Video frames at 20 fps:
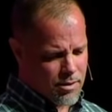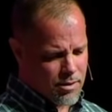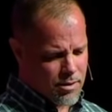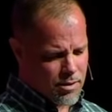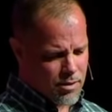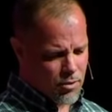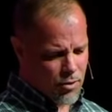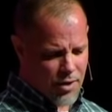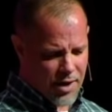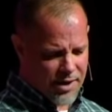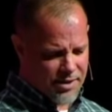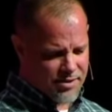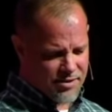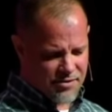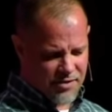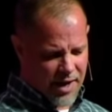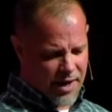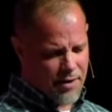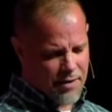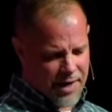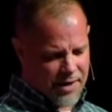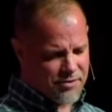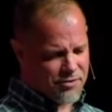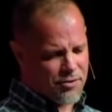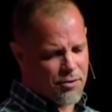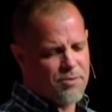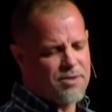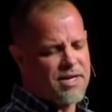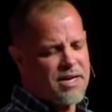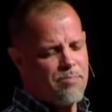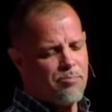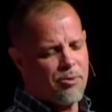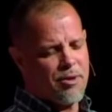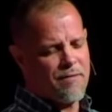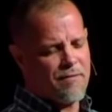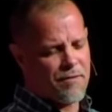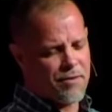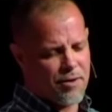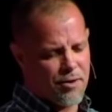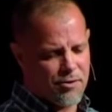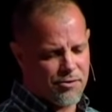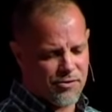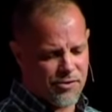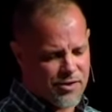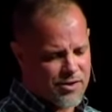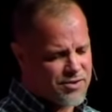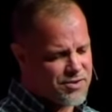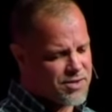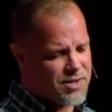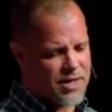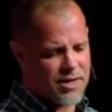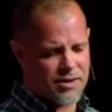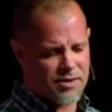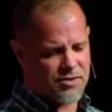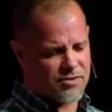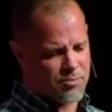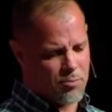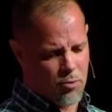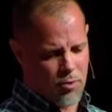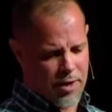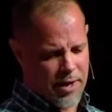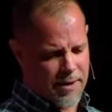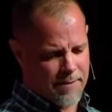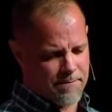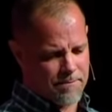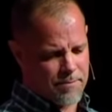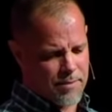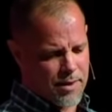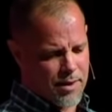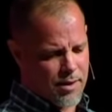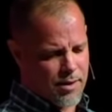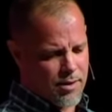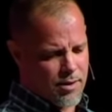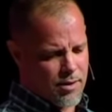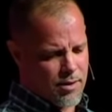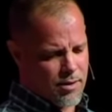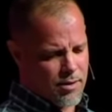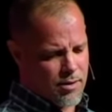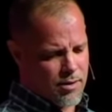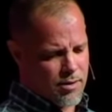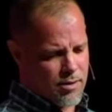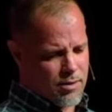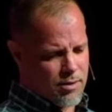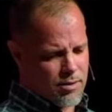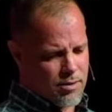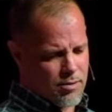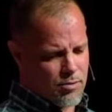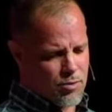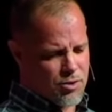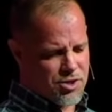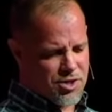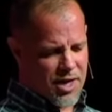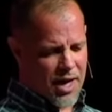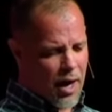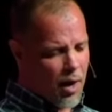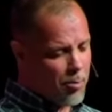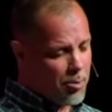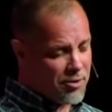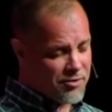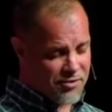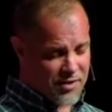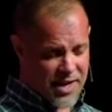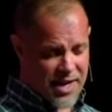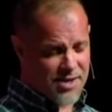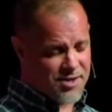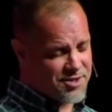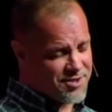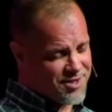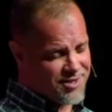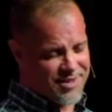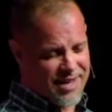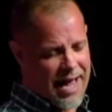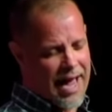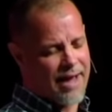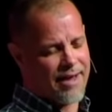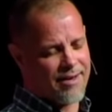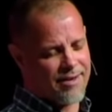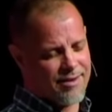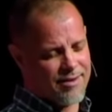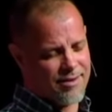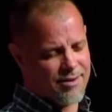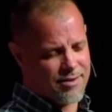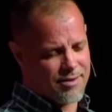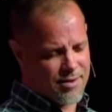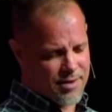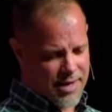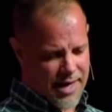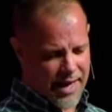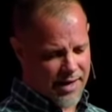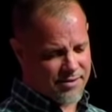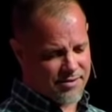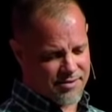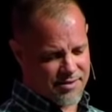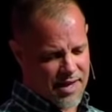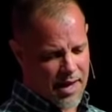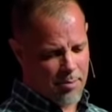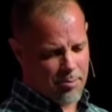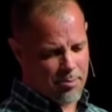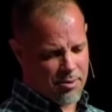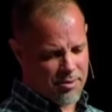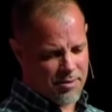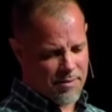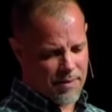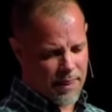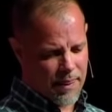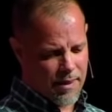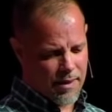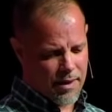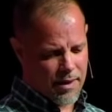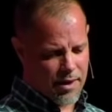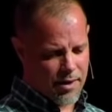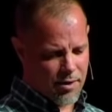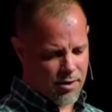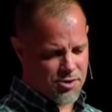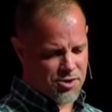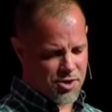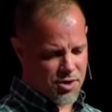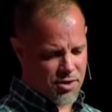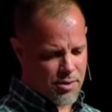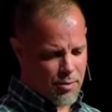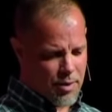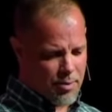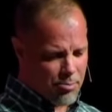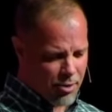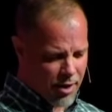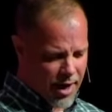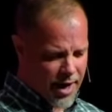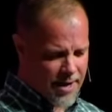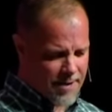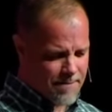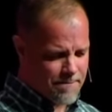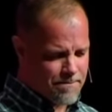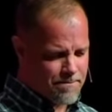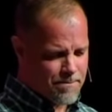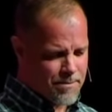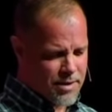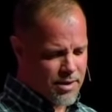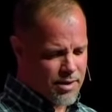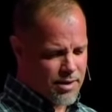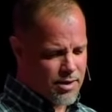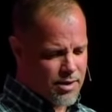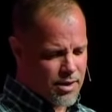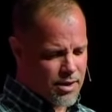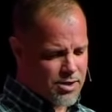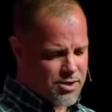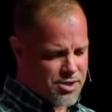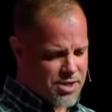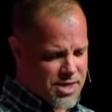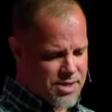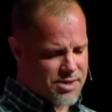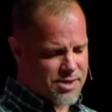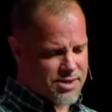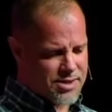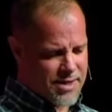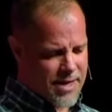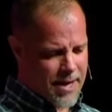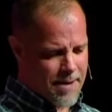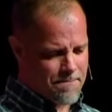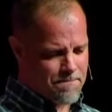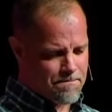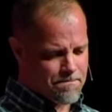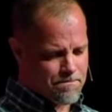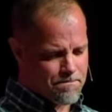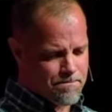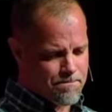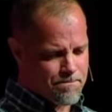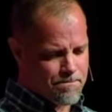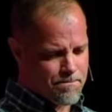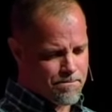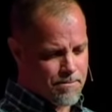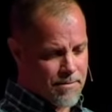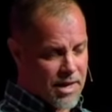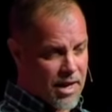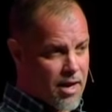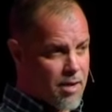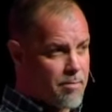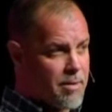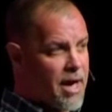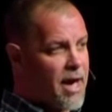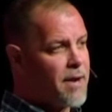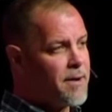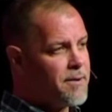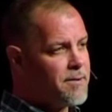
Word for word: Lord, I desire that so deeply for those listening this morning. Would you help us each to take the next step in our journey, we pray. In Jesus' name, amen.